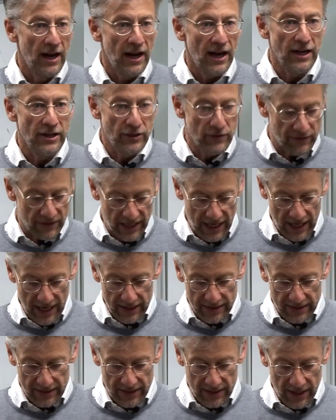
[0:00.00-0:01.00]
and you've
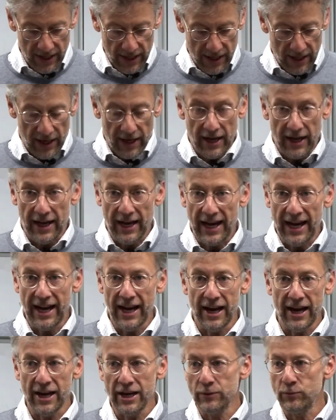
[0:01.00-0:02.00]
got a
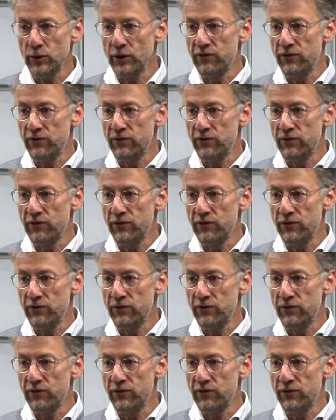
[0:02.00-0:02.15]
hand